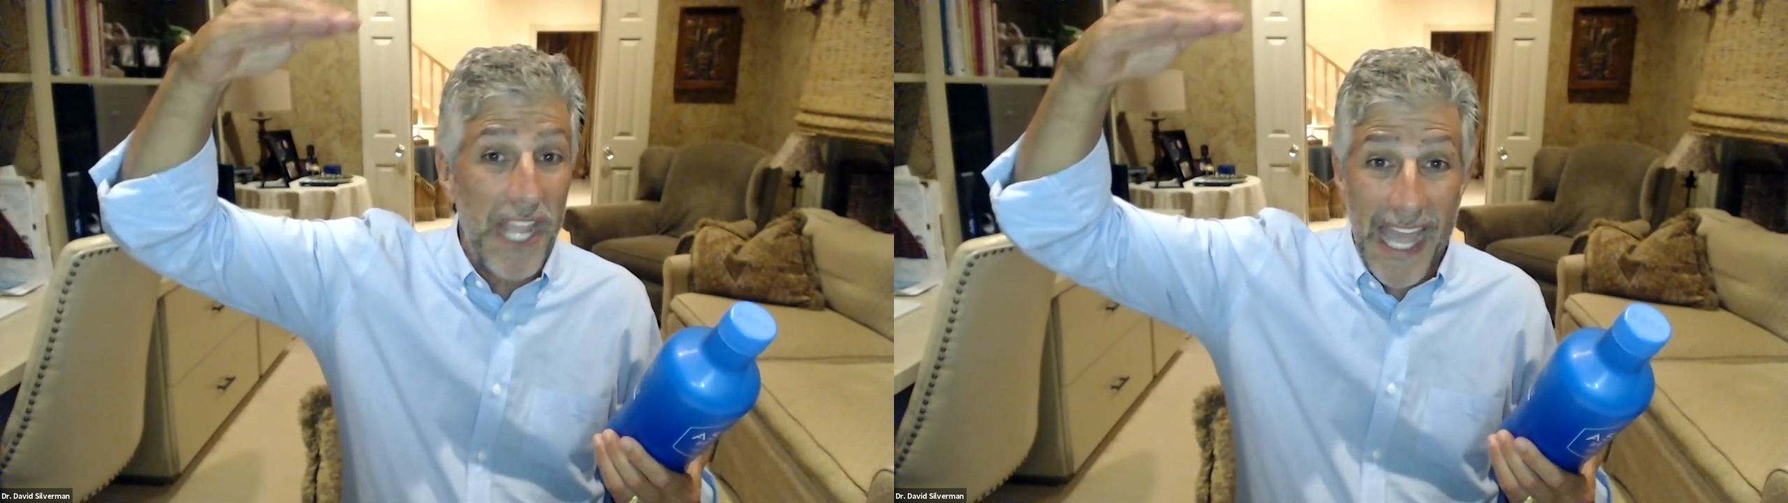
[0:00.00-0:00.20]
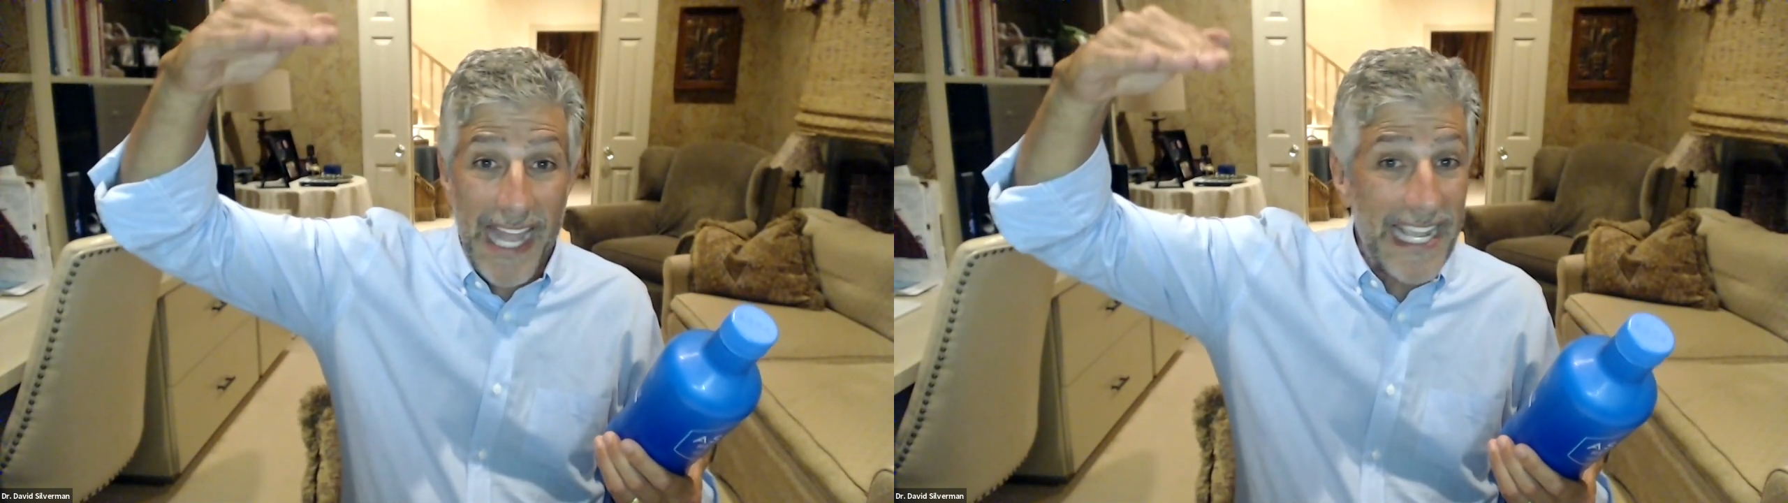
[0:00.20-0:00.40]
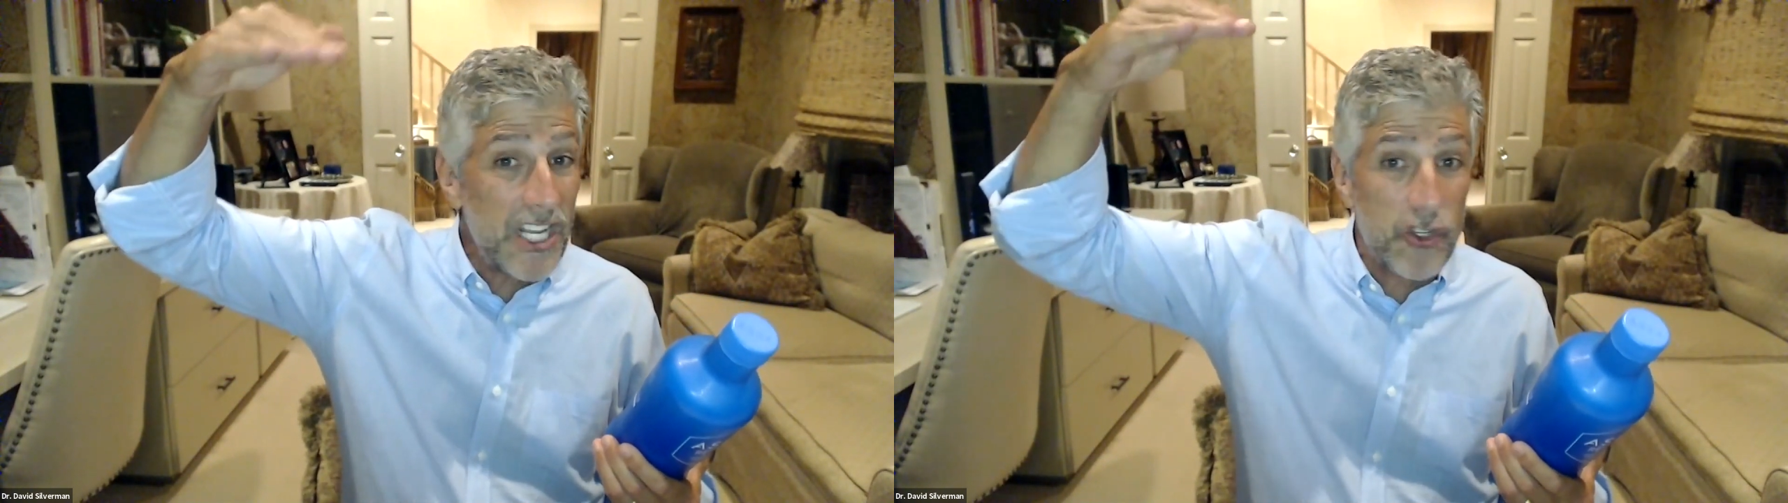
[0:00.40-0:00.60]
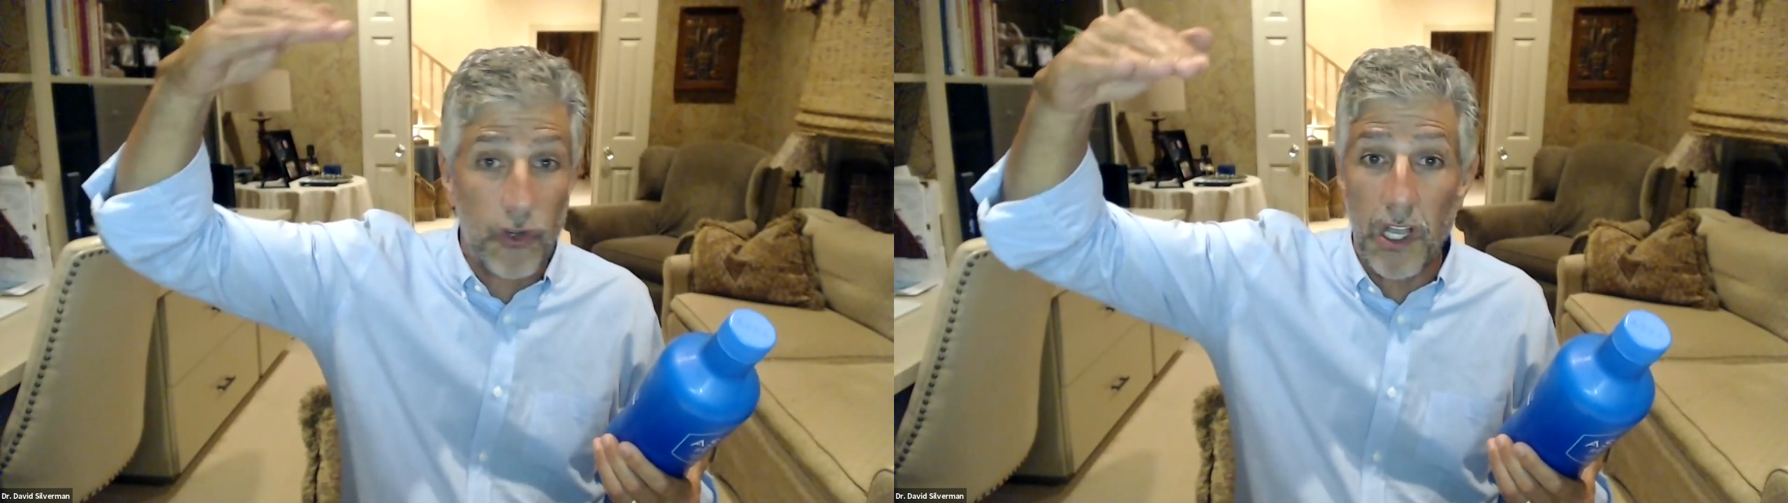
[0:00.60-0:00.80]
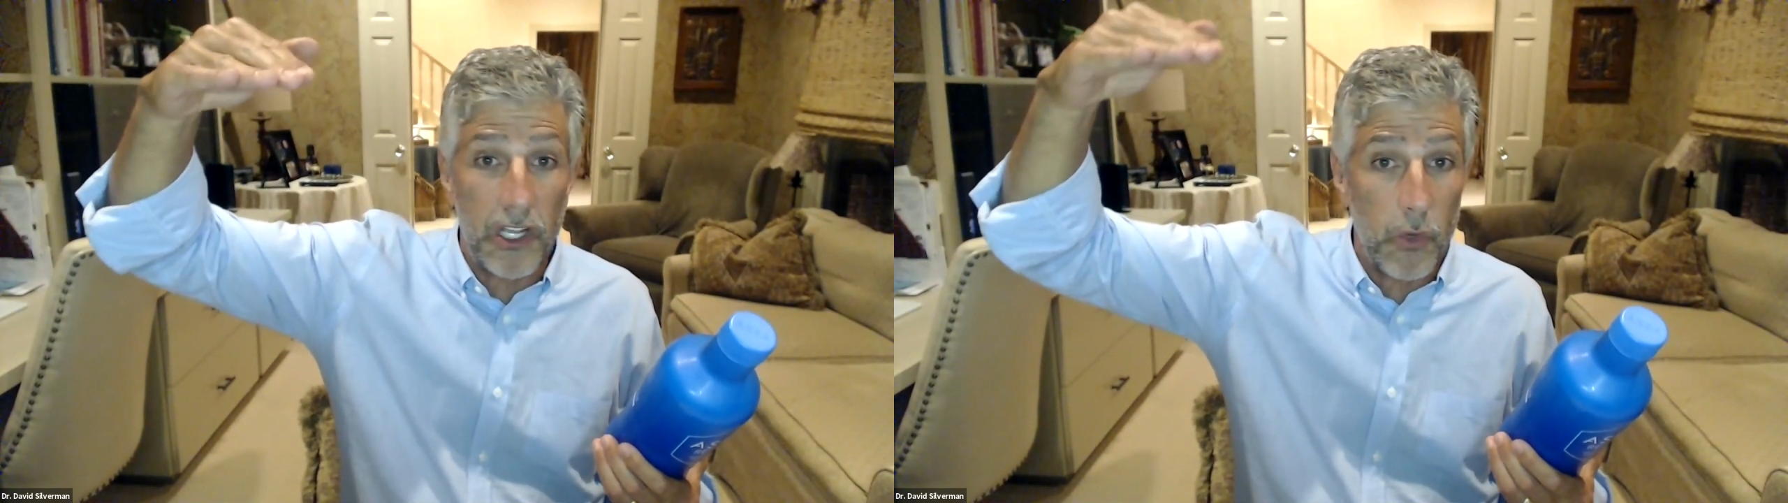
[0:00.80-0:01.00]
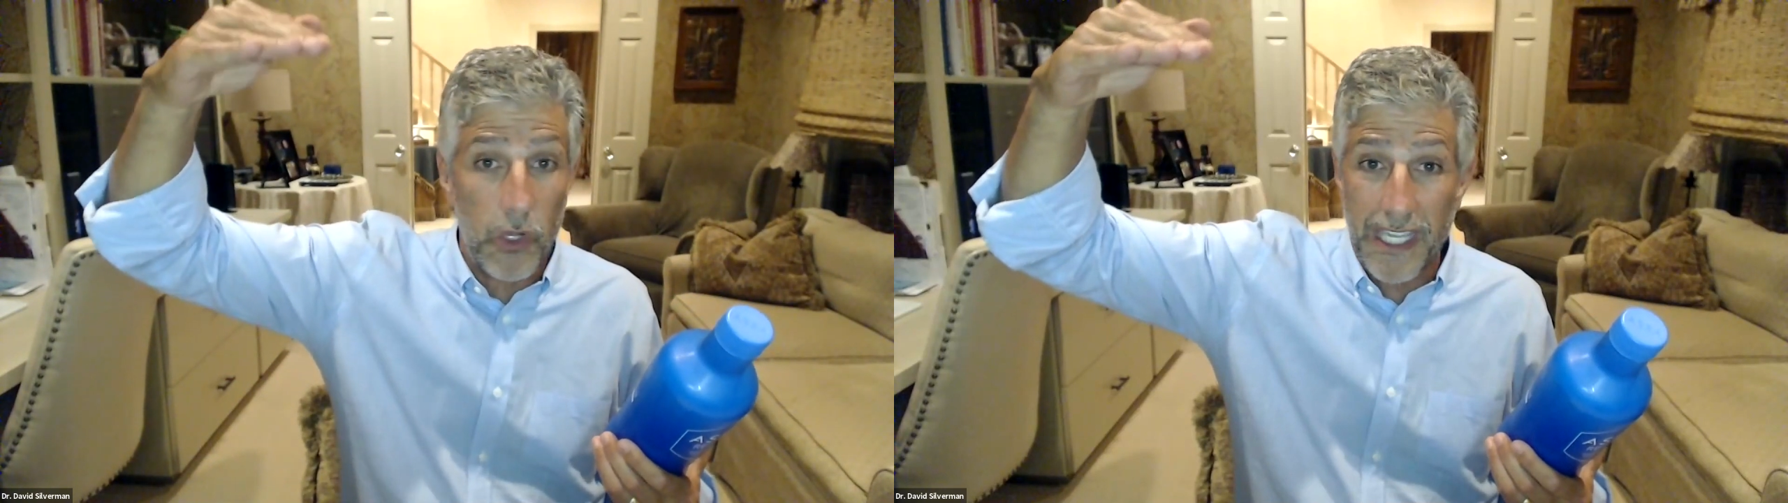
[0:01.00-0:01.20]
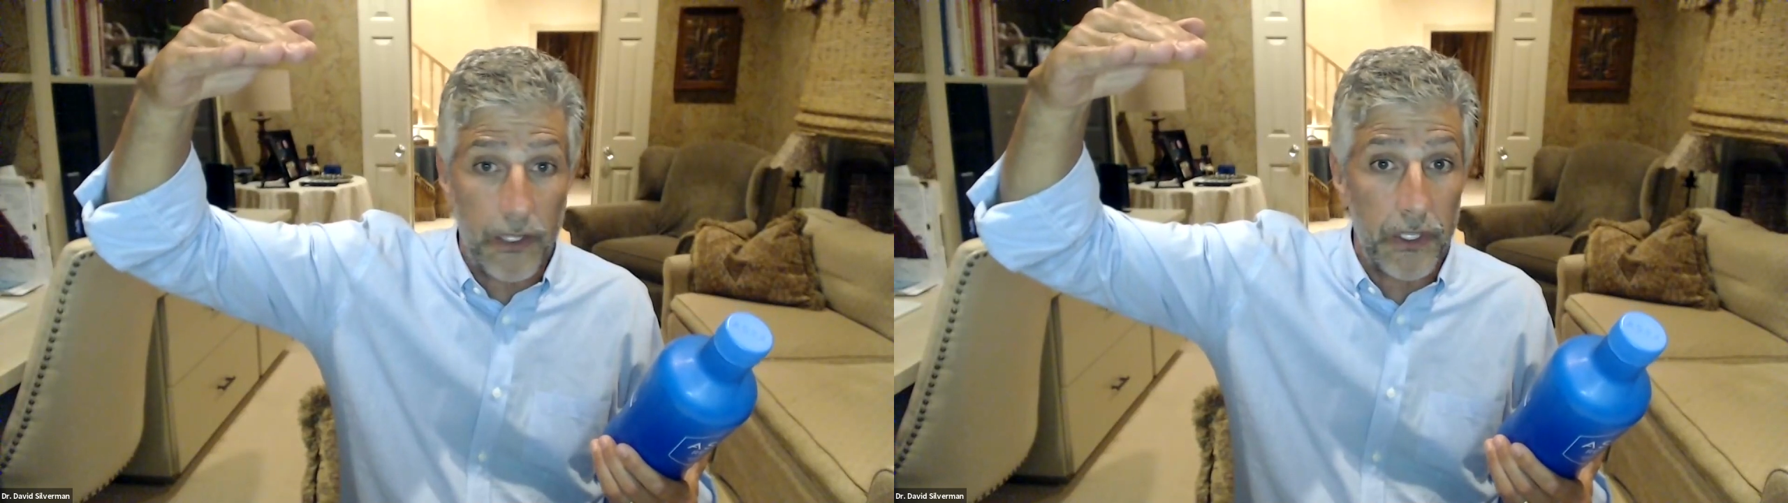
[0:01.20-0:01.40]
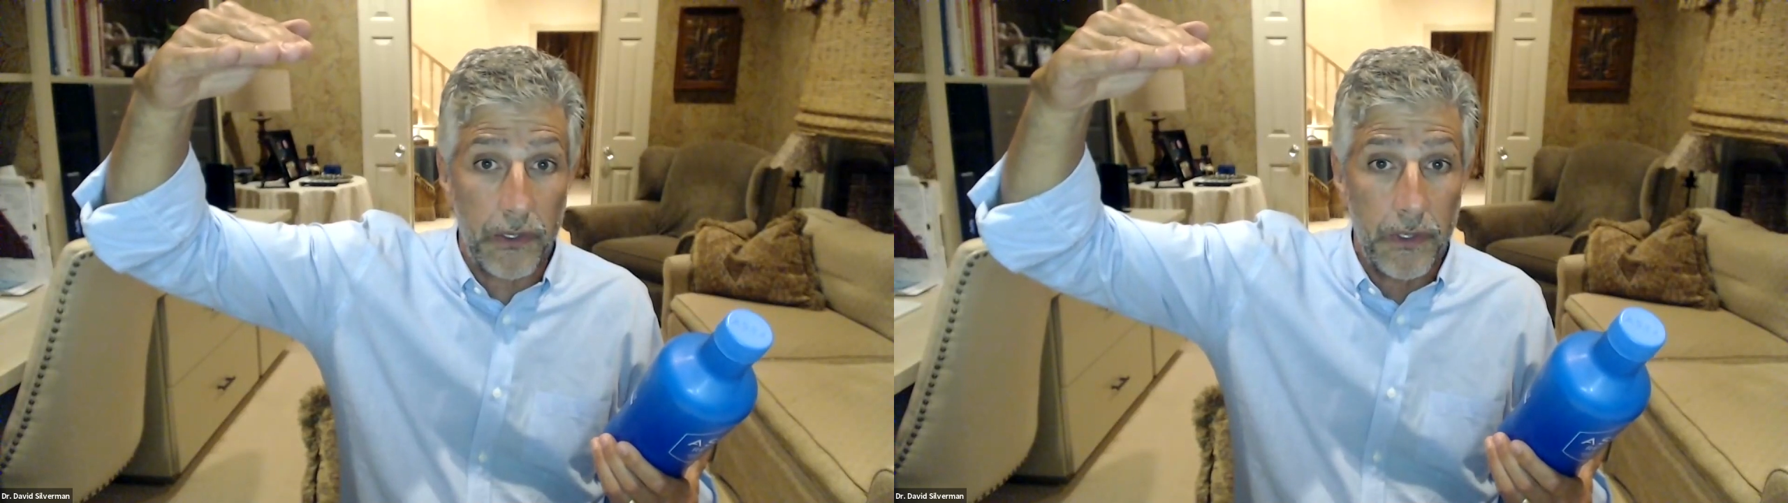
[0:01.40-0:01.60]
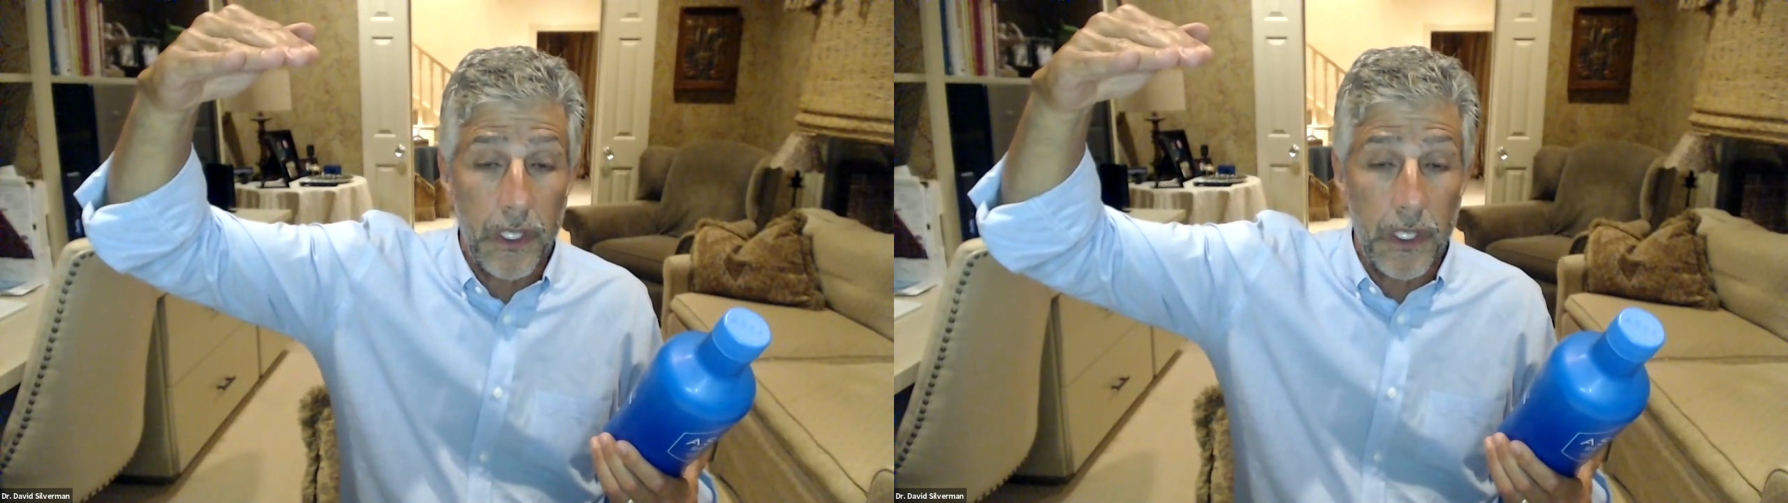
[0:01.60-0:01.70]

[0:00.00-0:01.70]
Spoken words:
any drug will kill you.